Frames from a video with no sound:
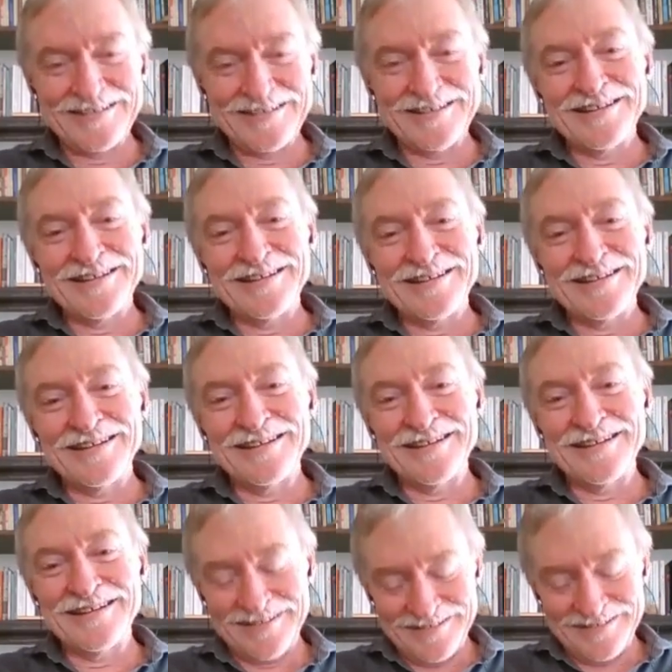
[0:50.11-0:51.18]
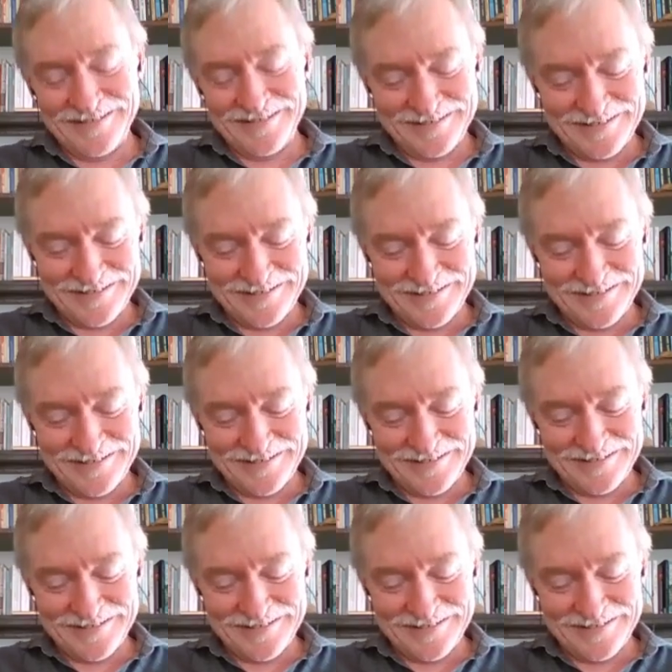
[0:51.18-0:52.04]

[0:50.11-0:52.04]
Now he, he brings this up. Oh.